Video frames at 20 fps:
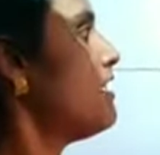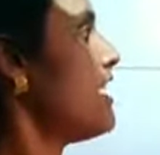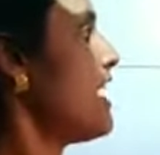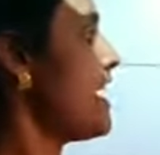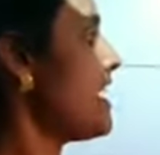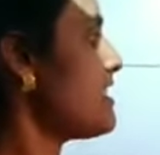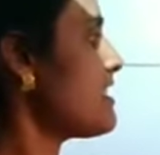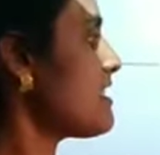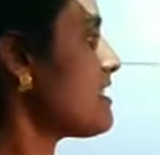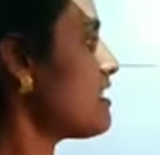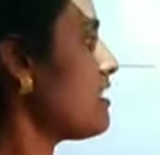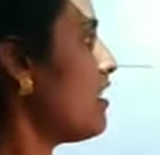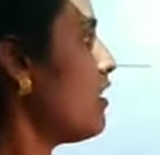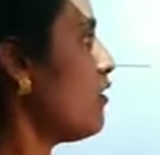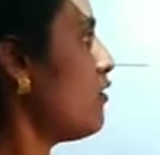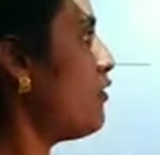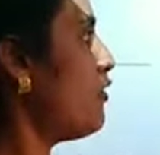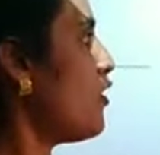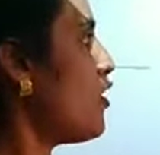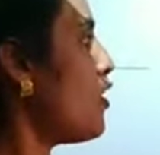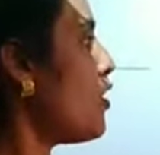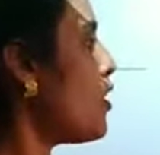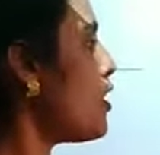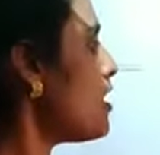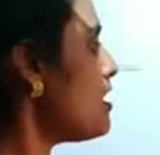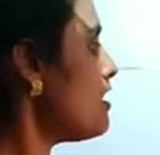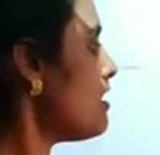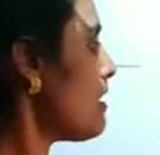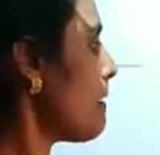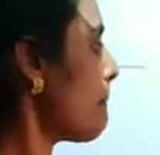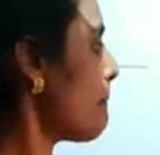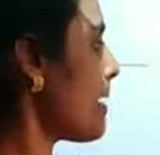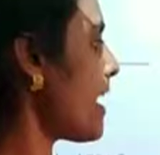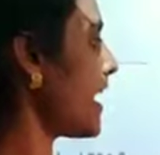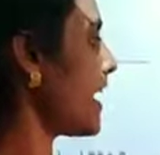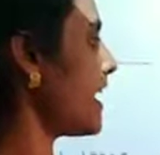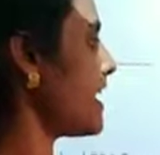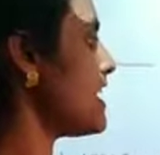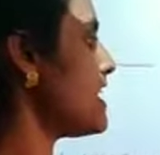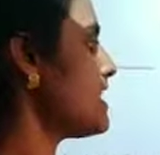Next, 4
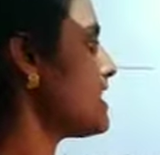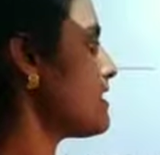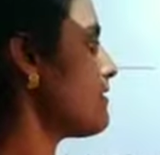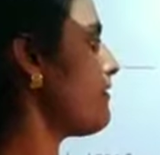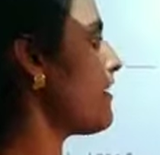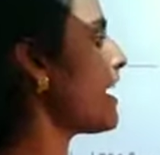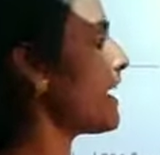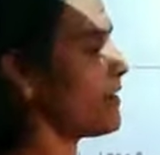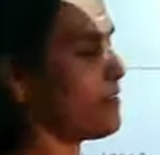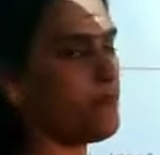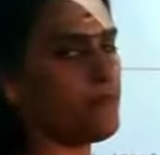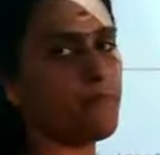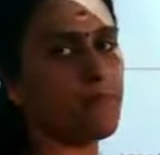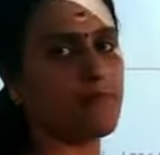minus 5.